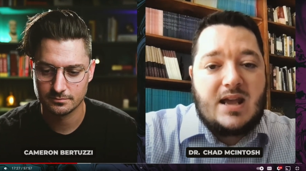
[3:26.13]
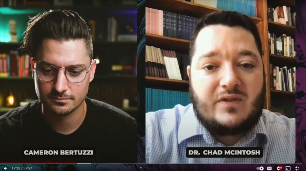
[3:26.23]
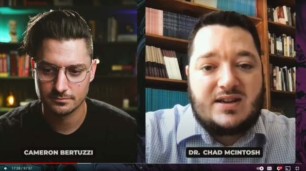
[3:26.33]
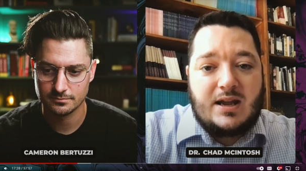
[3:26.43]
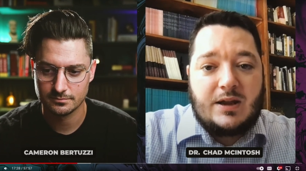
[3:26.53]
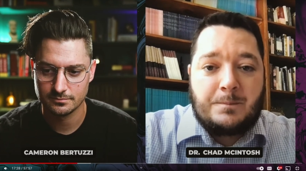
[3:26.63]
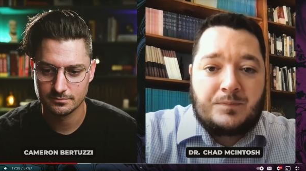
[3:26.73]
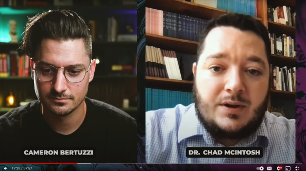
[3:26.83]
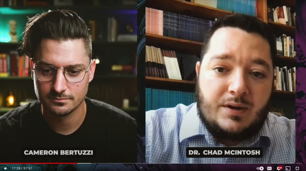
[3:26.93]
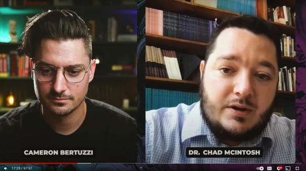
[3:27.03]
Speaker 1: with the everyday.
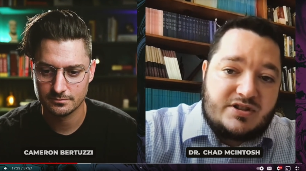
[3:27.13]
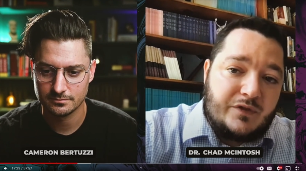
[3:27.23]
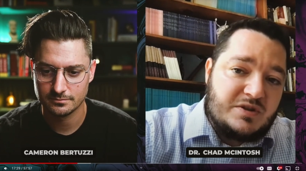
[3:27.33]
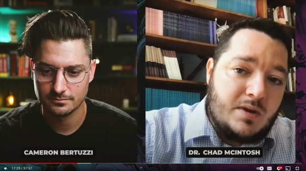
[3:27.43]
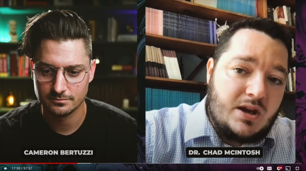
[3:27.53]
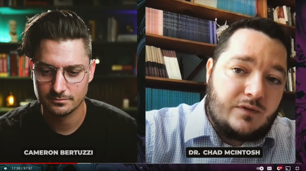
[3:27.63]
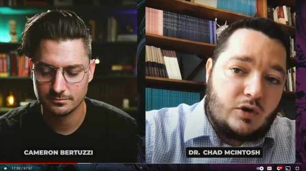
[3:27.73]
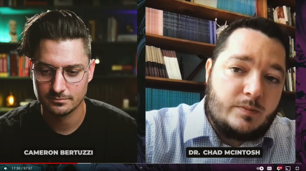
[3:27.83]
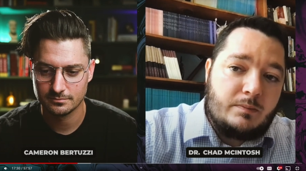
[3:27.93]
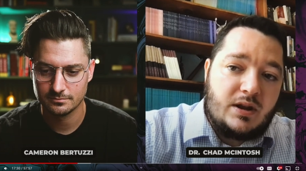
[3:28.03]
There is sufficient meaning for
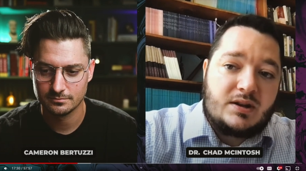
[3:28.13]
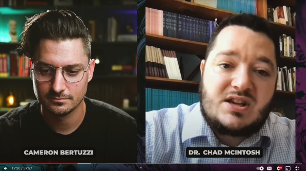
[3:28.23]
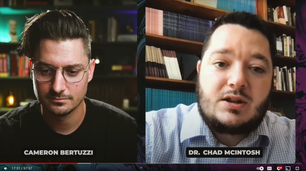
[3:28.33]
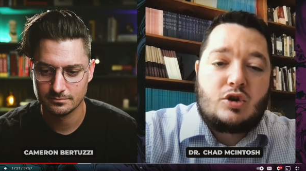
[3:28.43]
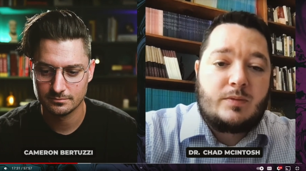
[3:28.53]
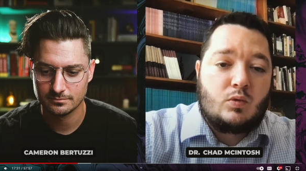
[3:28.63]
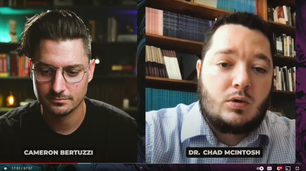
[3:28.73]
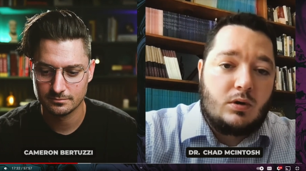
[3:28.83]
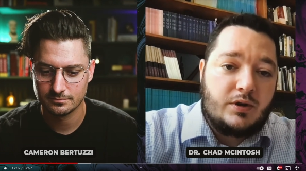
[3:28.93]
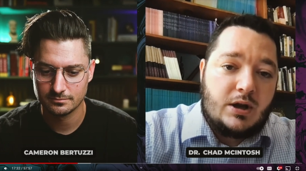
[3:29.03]
human beings in the human
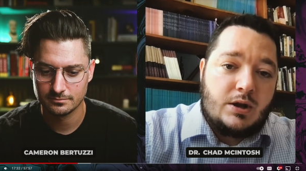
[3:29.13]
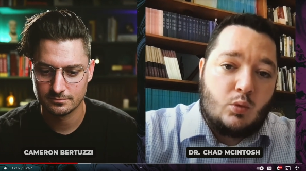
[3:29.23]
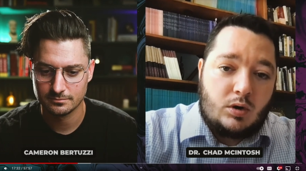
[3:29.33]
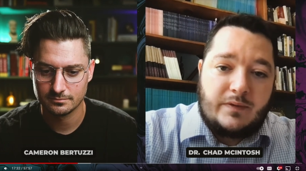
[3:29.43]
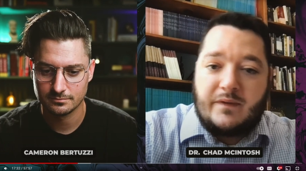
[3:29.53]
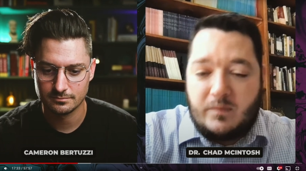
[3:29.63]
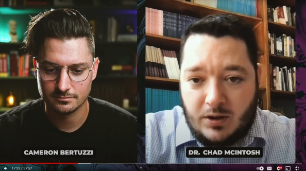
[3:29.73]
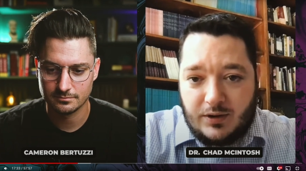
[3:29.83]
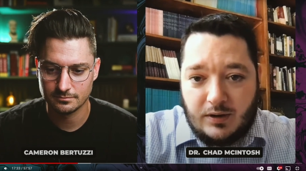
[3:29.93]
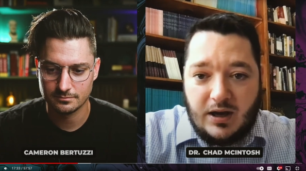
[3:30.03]
world, the world of the
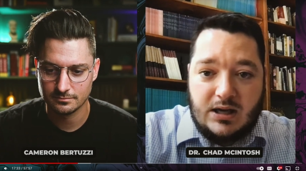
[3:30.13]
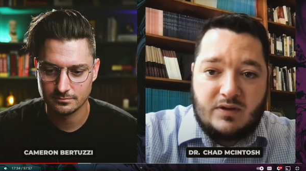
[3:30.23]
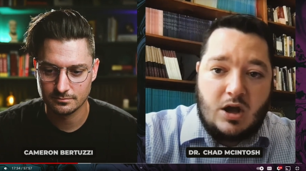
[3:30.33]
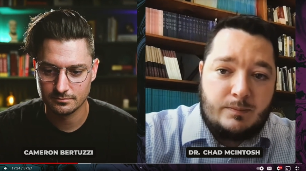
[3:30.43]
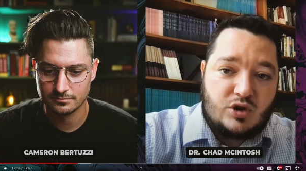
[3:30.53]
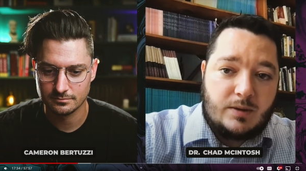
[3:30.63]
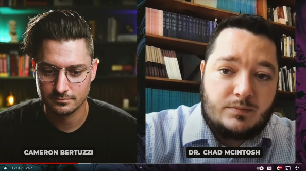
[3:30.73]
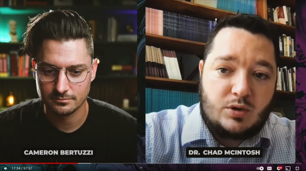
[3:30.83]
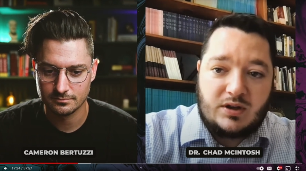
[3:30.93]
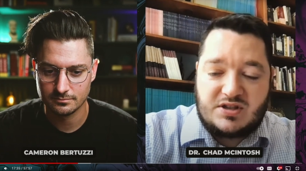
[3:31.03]
familiar, and even the humdrum
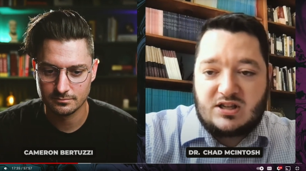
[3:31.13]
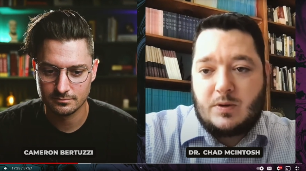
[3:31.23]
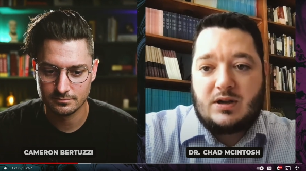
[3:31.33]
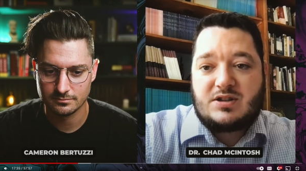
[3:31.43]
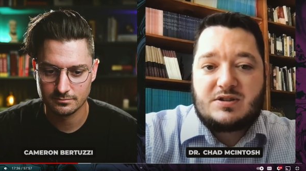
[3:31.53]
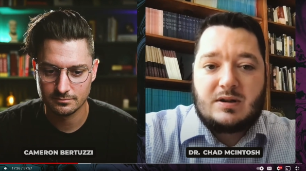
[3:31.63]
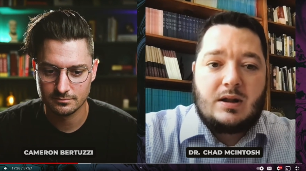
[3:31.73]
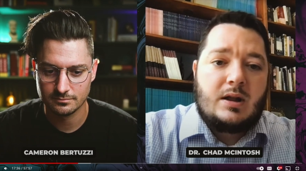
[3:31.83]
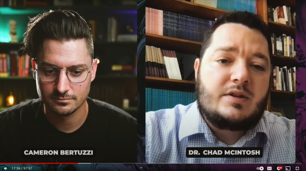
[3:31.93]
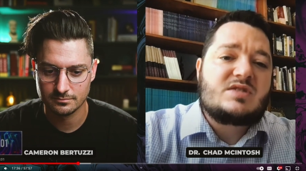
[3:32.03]
doings and experiences.
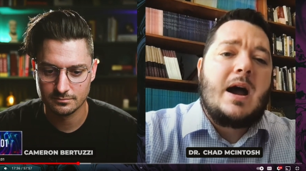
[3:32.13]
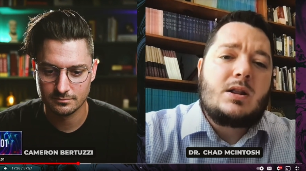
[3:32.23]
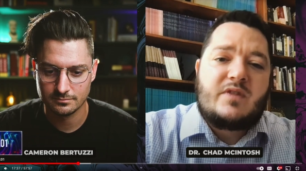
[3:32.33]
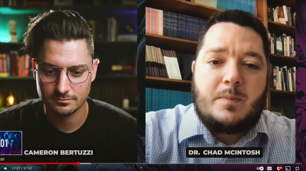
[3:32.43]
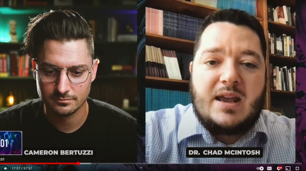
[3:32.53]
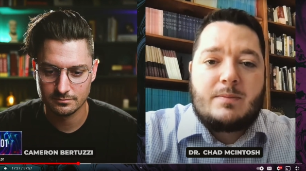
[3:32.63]
The smile of the